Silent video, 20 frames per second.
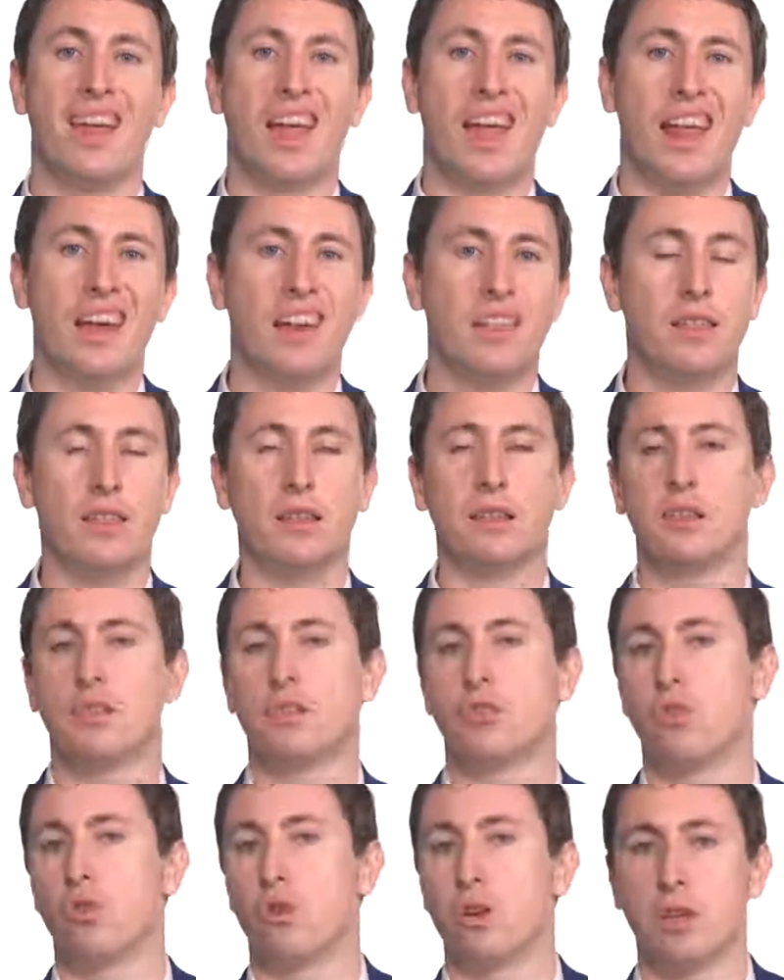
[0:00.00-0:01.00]
Anything that's
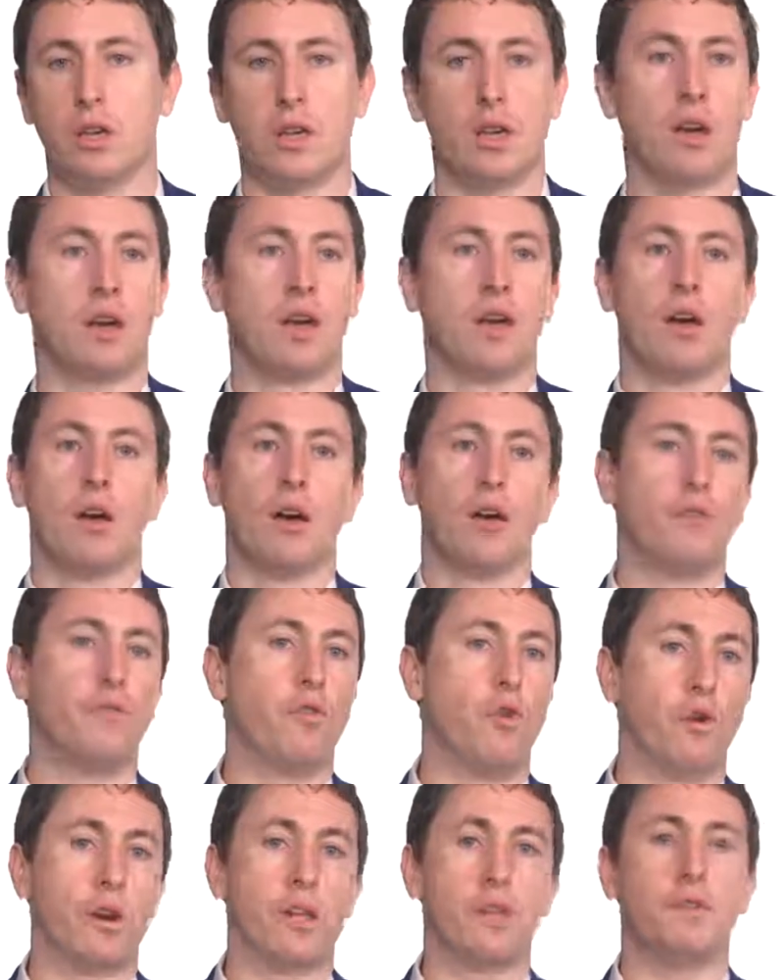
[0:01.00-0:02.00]
sort of your
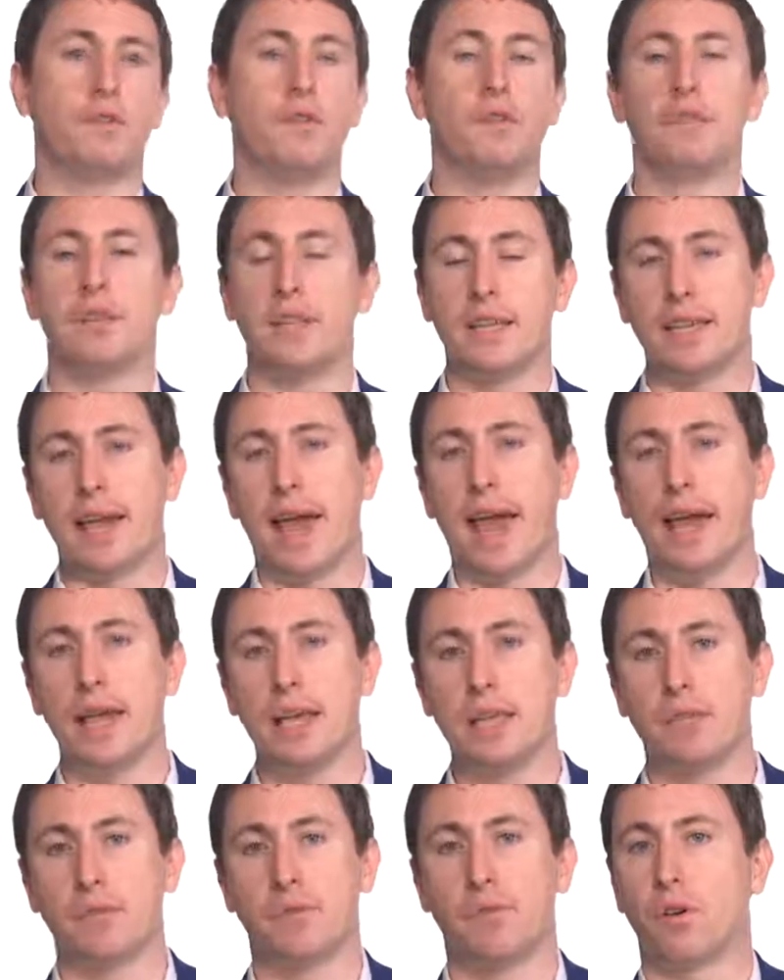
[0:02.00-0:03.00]
40, 50
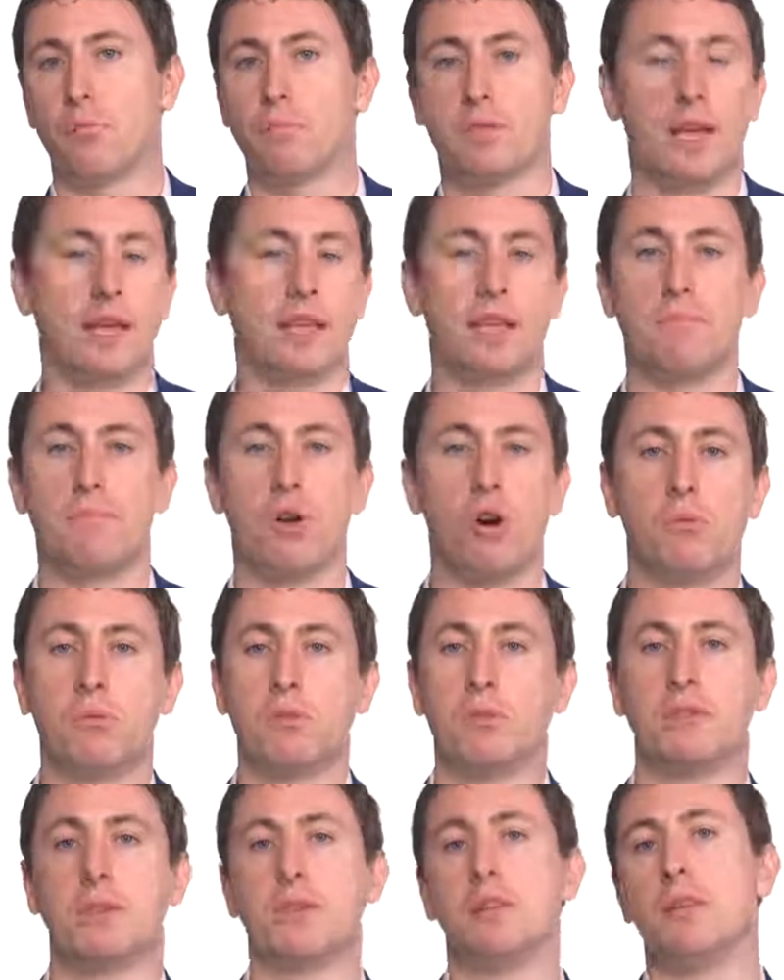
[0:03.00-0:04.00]
Ks from, say, your
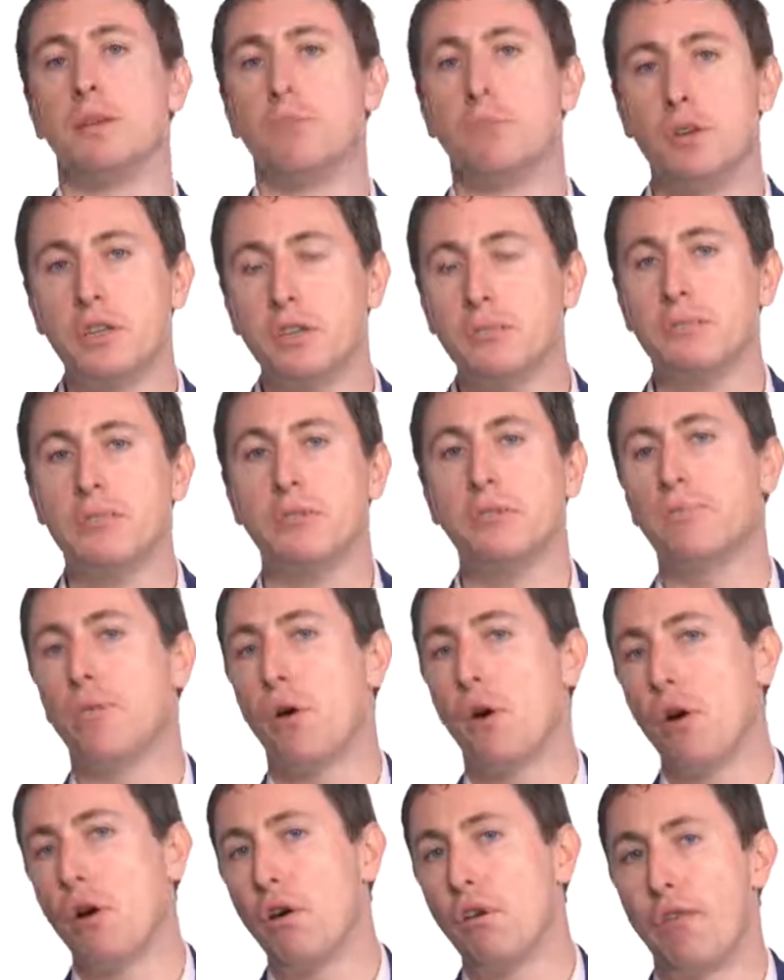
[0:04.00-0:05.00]
Melbourne, Sydney, Brisbane,
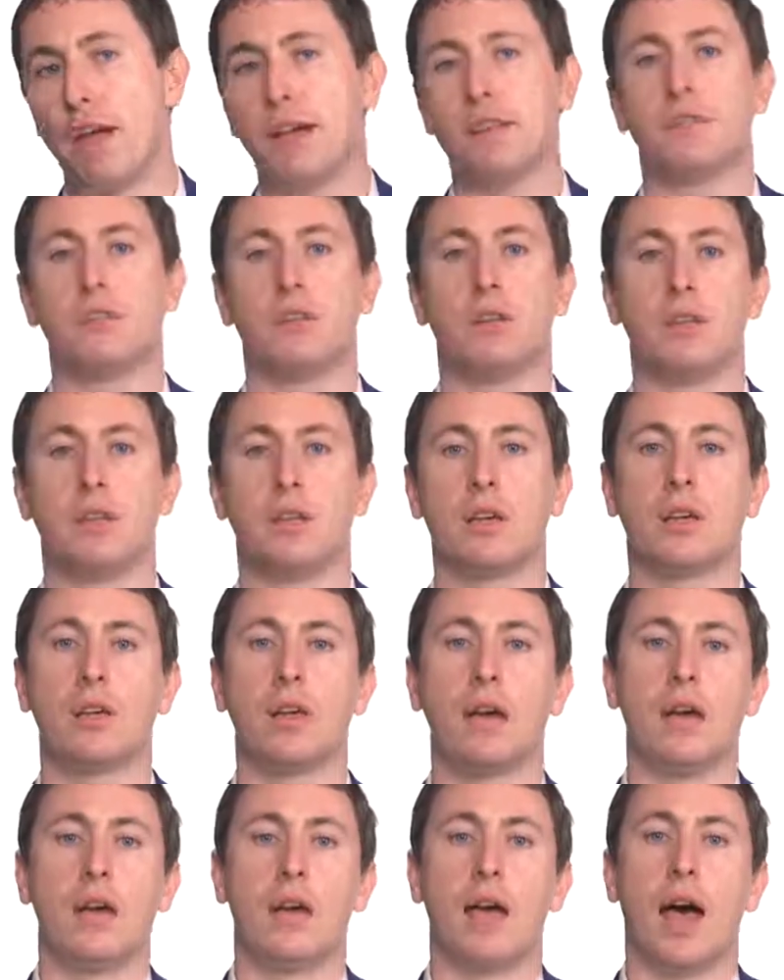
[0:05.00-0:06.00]
Perth, that sort of thing,
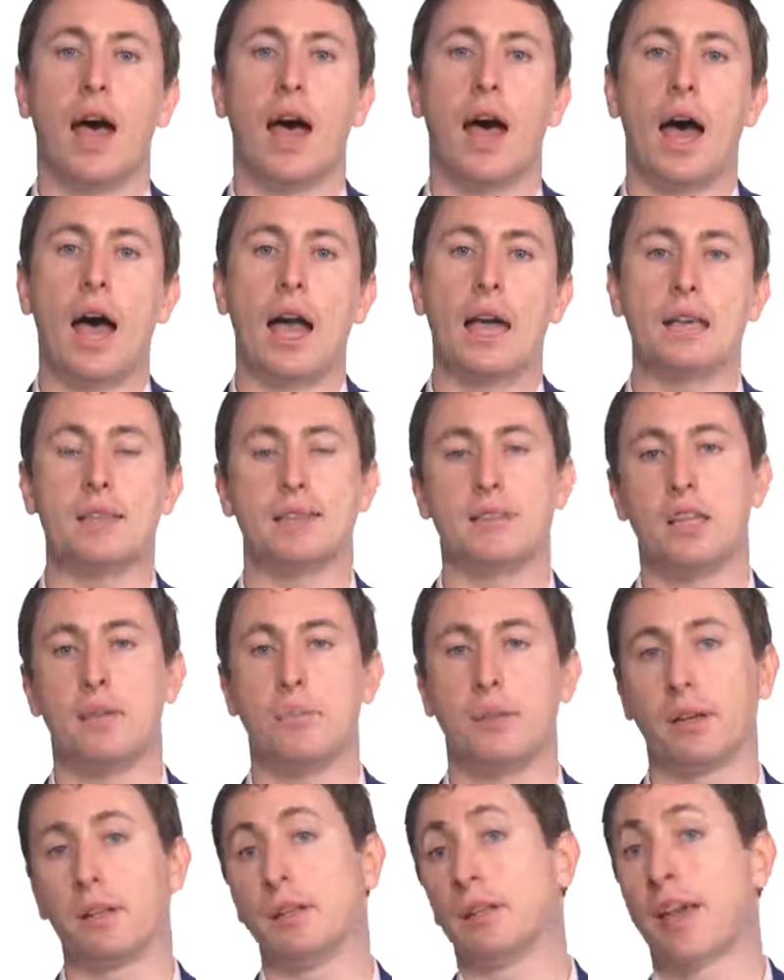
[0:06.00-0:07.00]
is
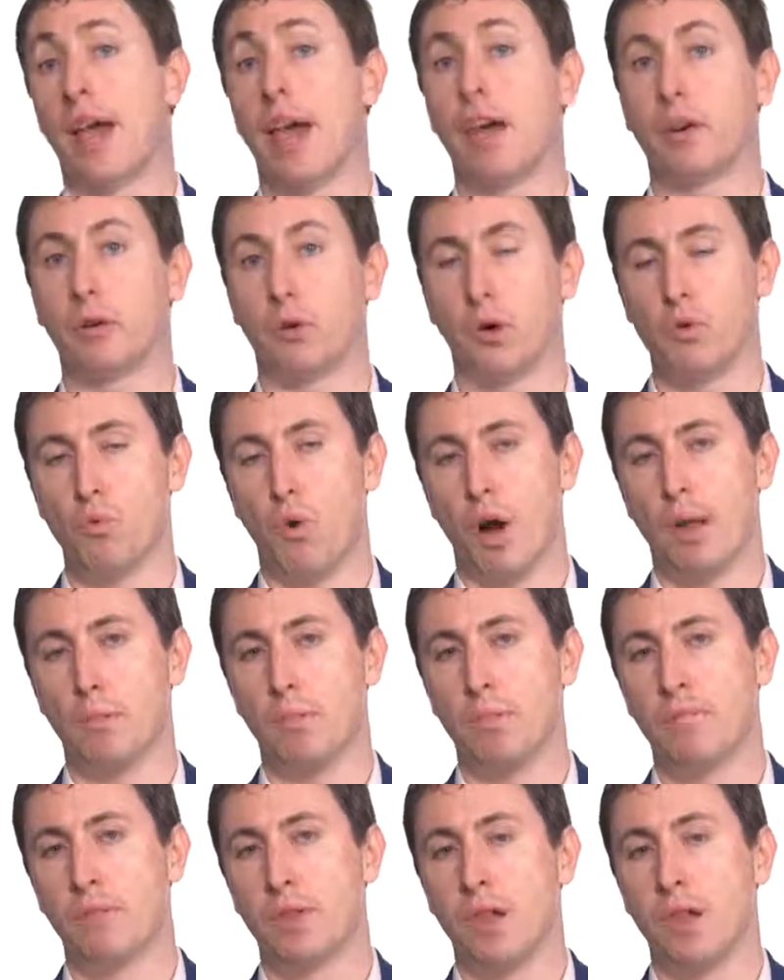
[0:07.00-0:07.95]
typically category 1.